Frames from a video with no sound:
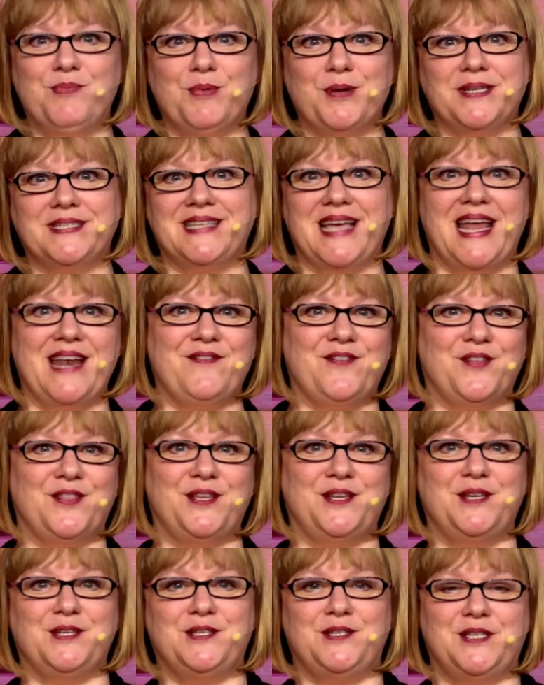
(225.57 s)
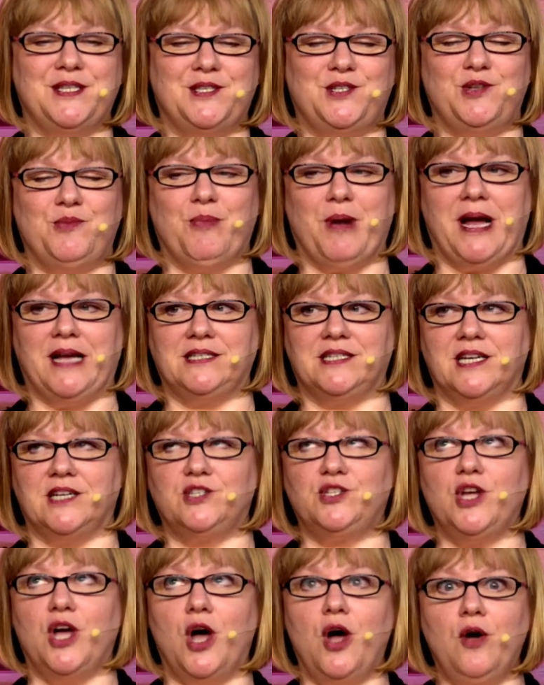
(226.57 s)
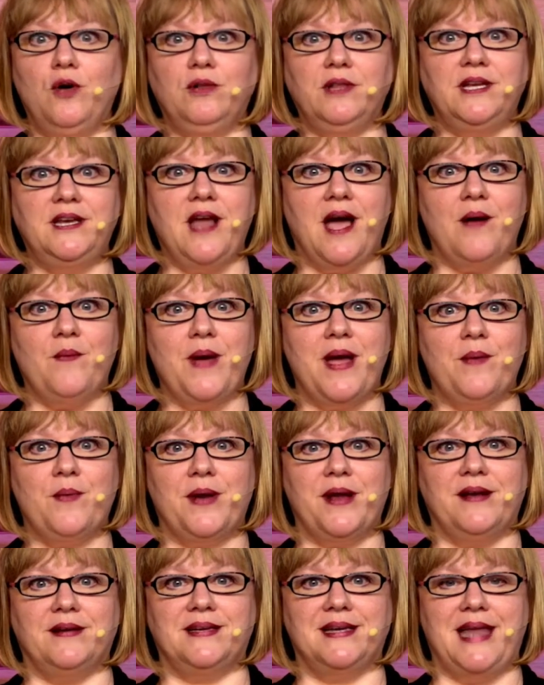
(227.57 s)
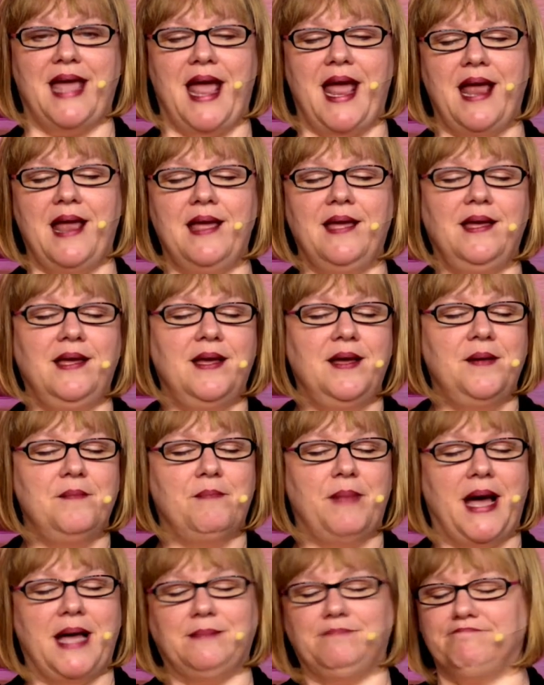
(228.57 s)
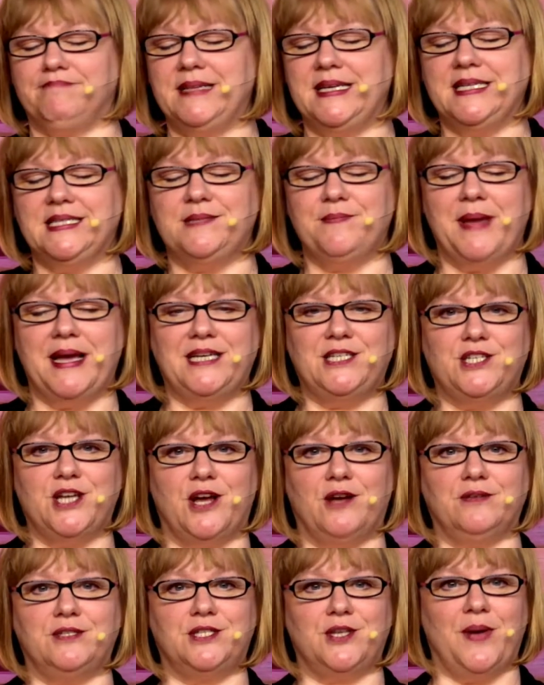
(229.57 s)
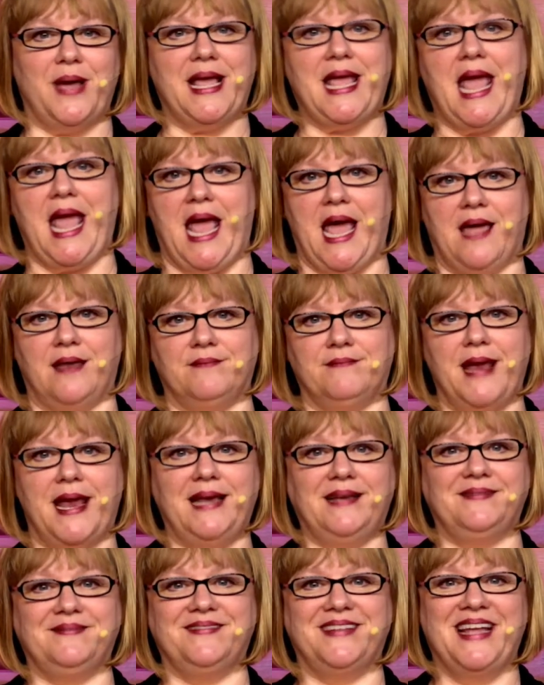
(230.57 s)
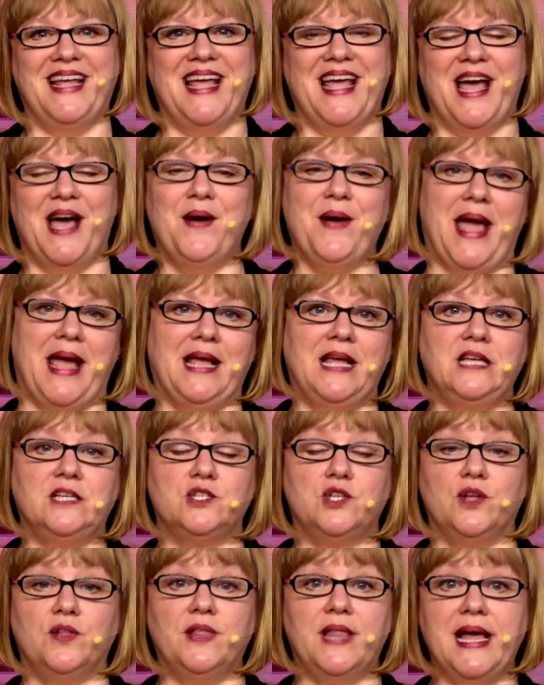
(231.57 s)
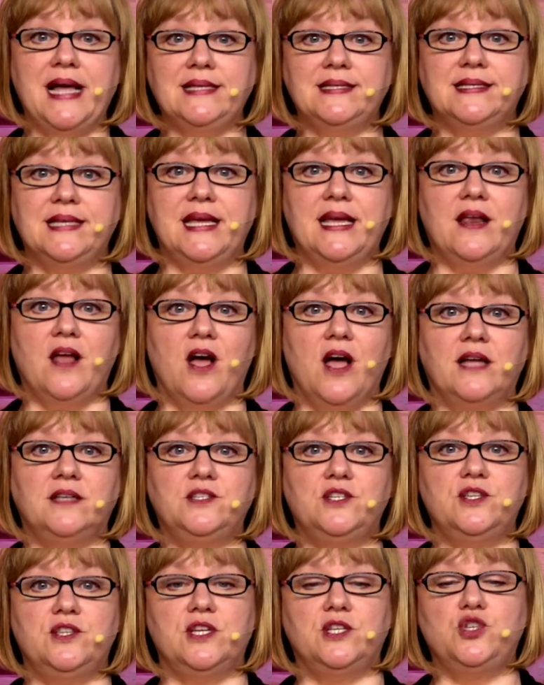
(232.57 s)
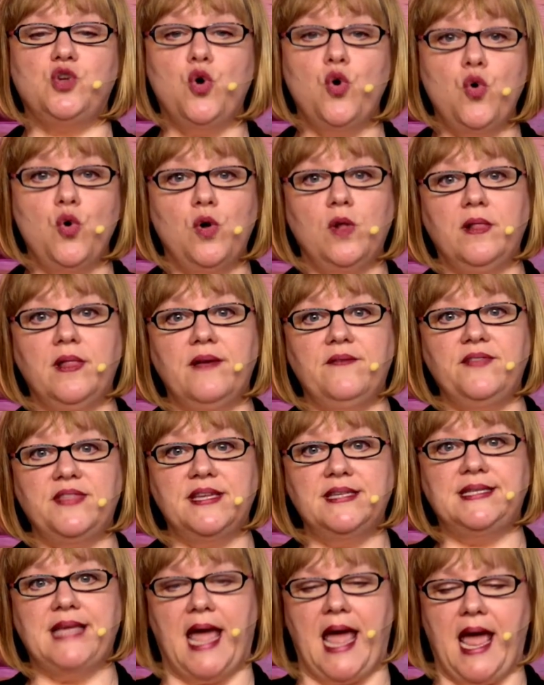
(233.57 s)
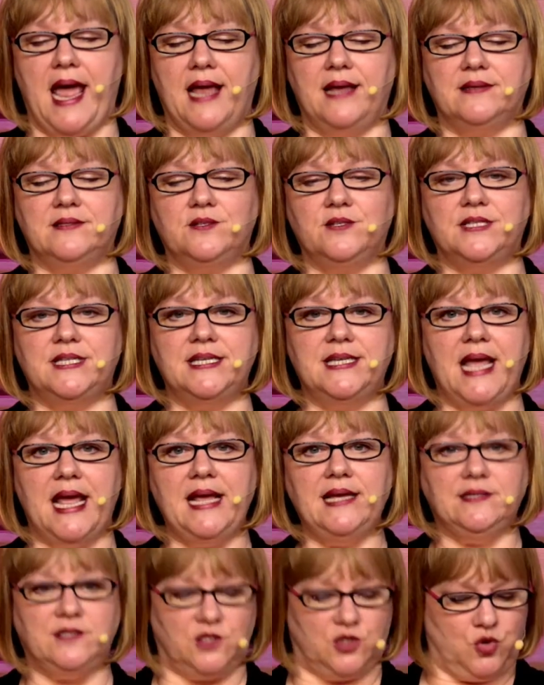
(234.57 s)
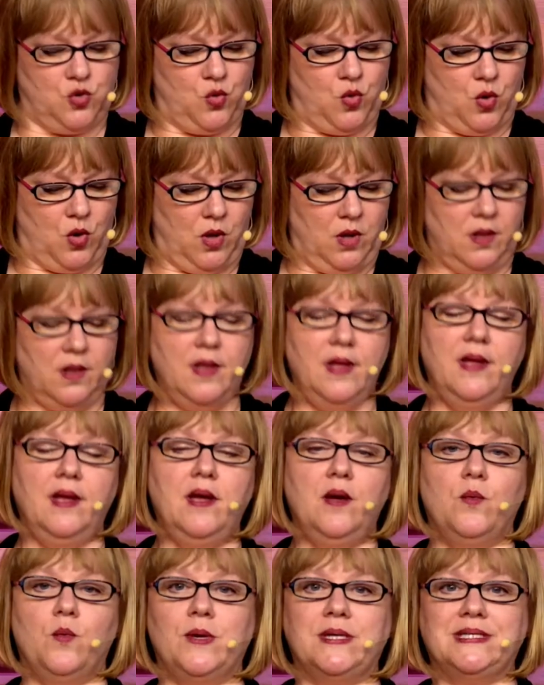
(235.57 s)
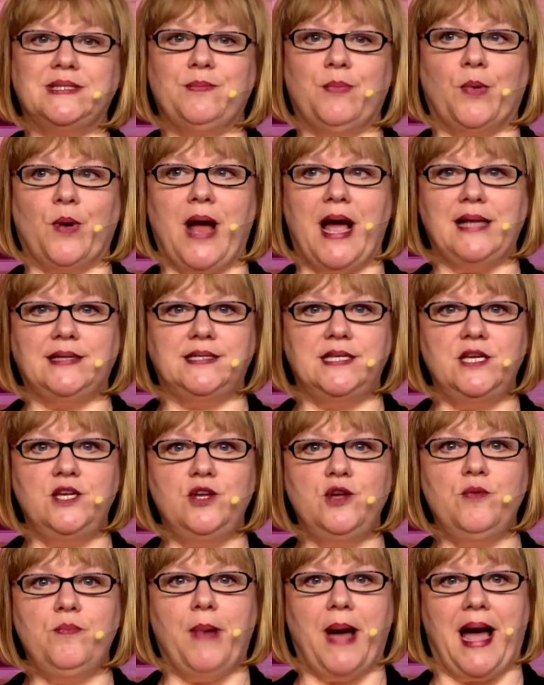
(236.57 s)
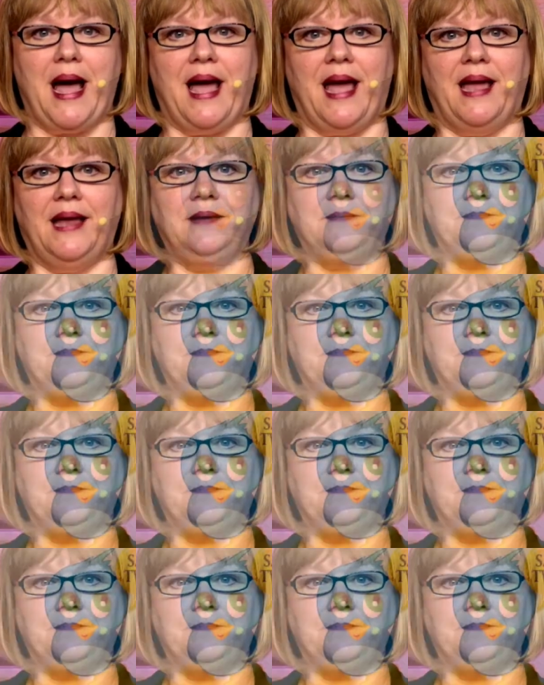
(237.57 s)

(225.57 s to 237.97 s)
excited for this new project. Totally not why we're here today, but it's my show, so I can, right? Okay, so let's get on to the tool of the day. So today's tool was brought to you by